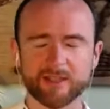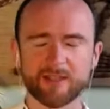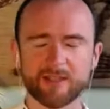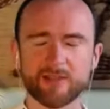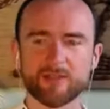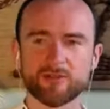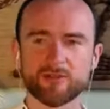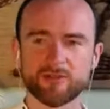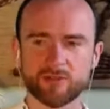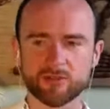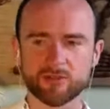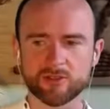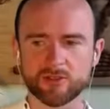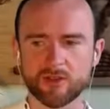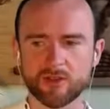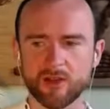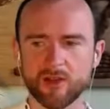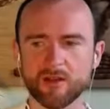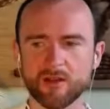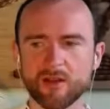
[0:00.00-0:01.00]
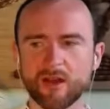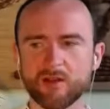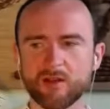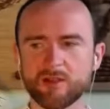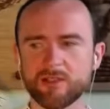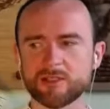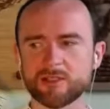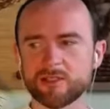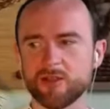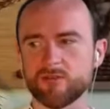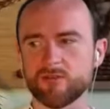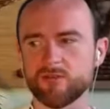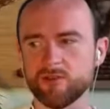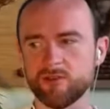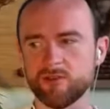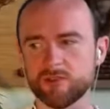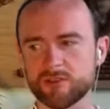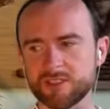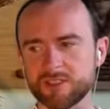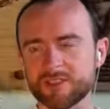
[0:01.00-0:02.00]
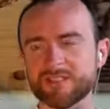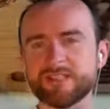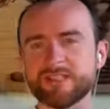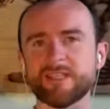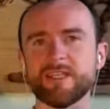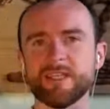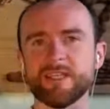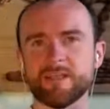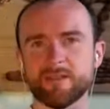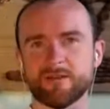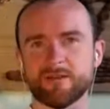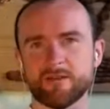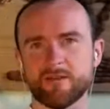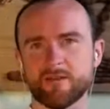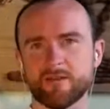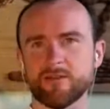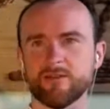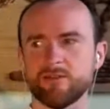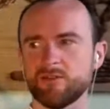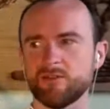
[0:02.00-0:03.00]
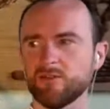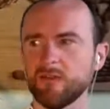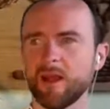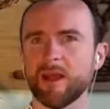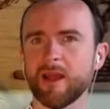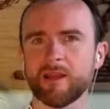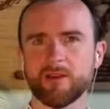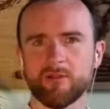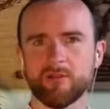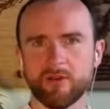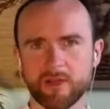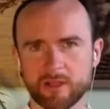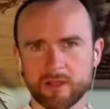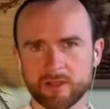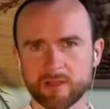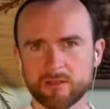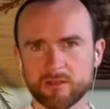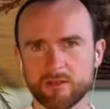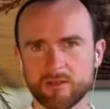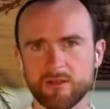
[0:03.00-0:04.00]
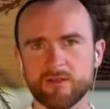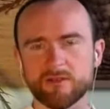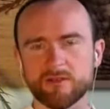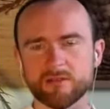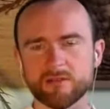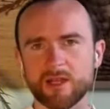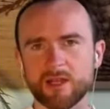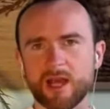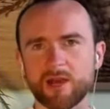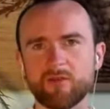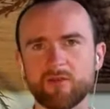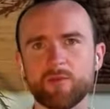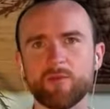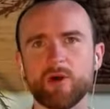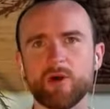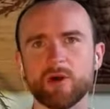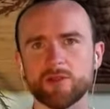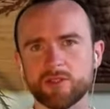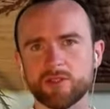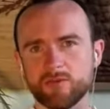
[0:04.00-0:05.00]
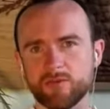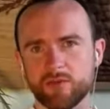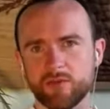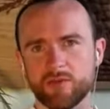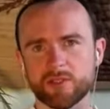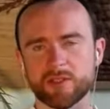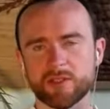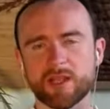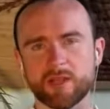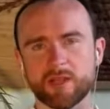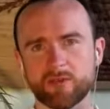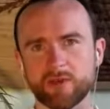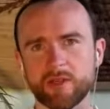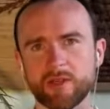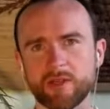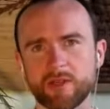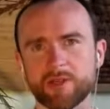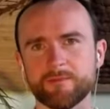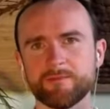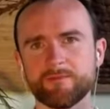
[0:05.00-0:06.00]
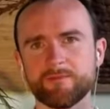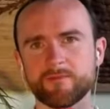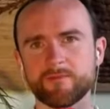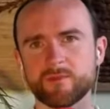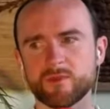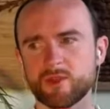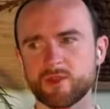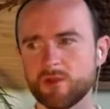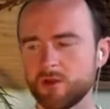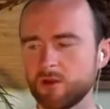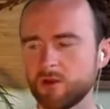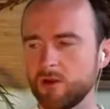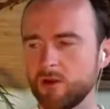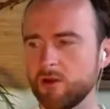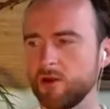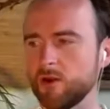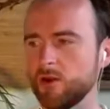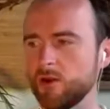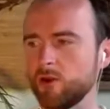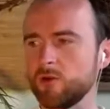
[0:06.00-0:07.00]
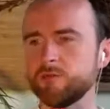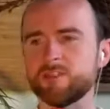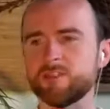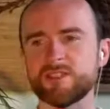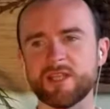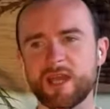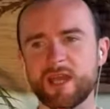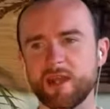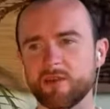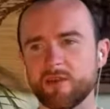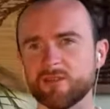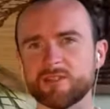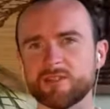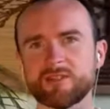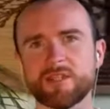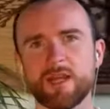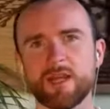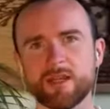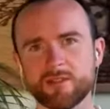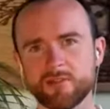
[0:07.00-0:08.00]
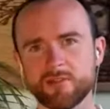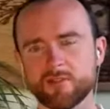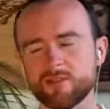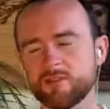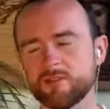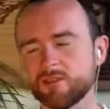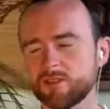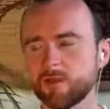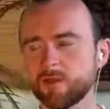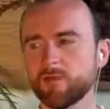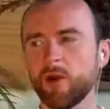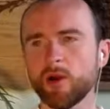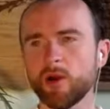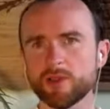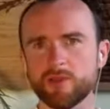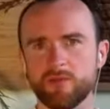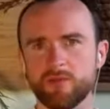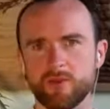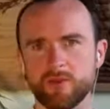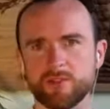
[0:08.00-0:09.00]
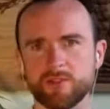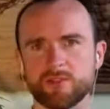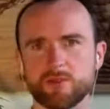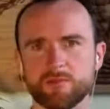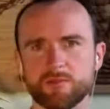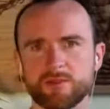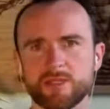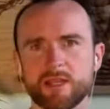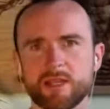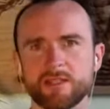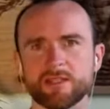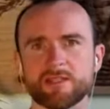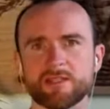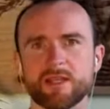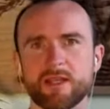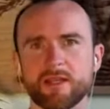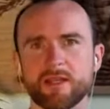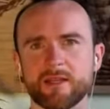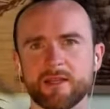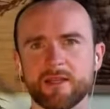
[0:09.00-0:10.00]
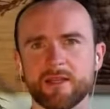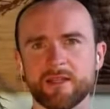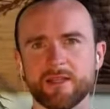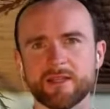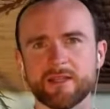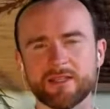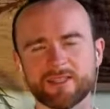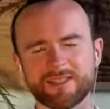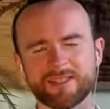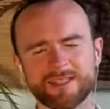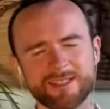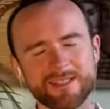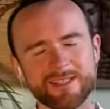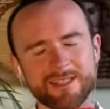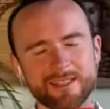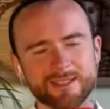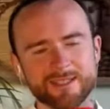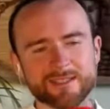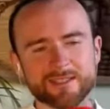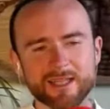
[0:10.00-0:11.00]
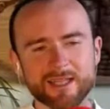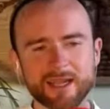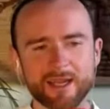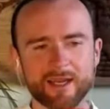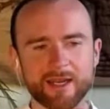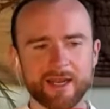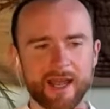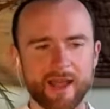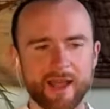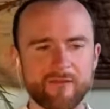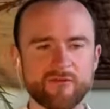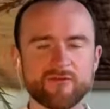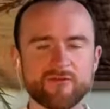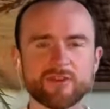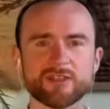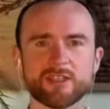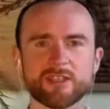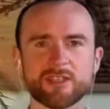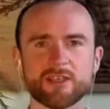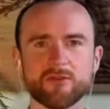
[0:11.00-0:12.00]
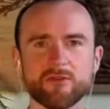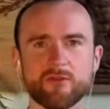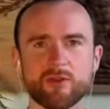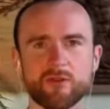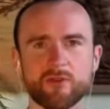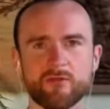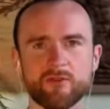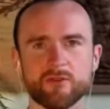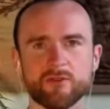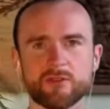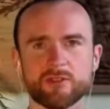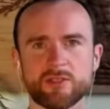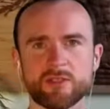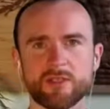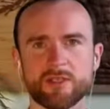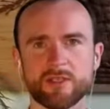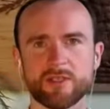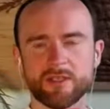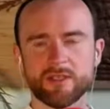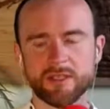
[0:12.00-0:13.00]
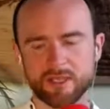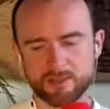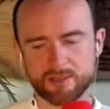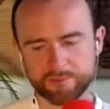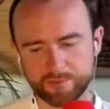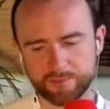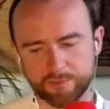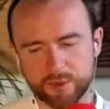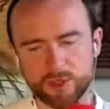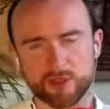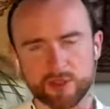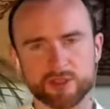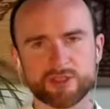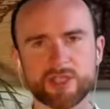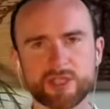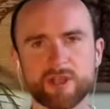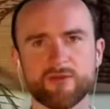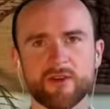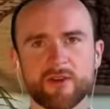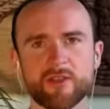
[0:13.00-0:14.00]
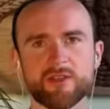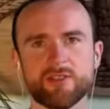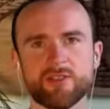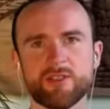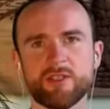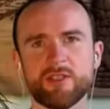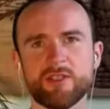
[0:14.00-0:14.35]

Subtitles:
Just allow yourself to just see it. You're not angry. You just have a part of you that's angry. You're not upset or sad. There's just a part of you that's upset and sad. Because inside every single one of us is pure self energy,